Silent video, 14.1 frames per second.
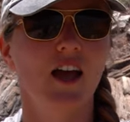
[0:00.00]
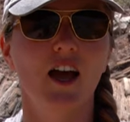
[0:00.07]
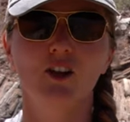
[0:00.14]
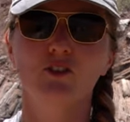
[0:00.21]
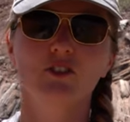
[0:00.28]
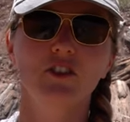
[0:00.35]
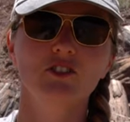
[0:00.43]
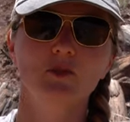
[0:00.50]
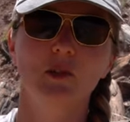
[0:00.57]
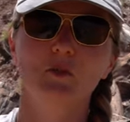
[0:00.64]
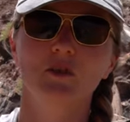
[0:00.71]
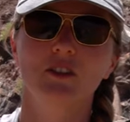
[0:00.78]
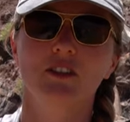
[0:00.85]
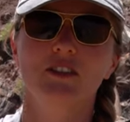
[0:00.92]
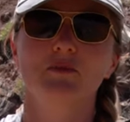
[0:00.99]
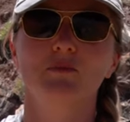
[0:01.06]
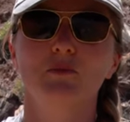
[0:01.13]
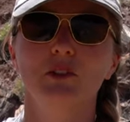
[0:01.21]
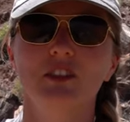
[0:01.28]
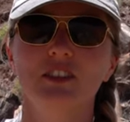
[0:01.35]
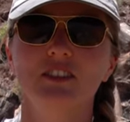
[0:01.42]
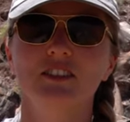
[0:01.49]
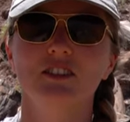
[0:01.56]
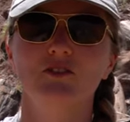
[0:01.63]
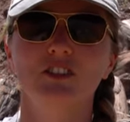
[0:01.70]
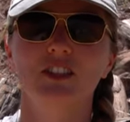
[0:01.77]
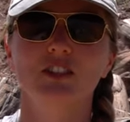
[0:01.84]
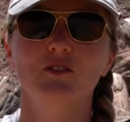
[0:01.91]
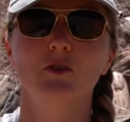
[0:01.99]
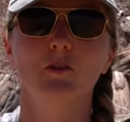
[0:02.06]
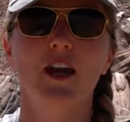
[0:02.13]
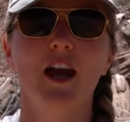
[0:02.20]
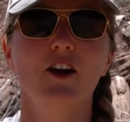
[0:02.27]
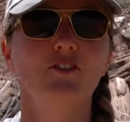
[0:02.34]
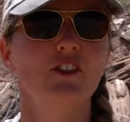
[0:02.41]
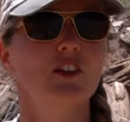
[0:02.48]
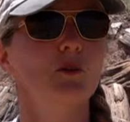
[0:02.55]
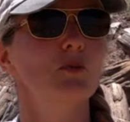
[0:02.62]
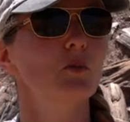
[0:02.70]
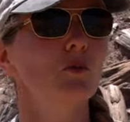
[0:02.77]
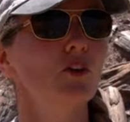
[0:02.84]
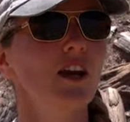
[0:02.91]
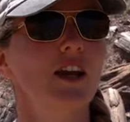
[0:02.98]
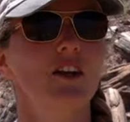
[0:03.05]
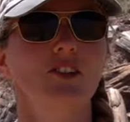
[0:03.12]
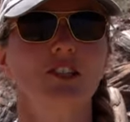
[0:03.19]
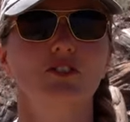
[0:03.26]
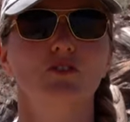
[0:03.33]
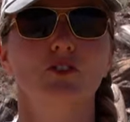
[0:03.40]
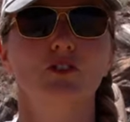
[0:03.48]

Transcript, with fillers: And who knows, maybe millions of years from now, there'll be more areas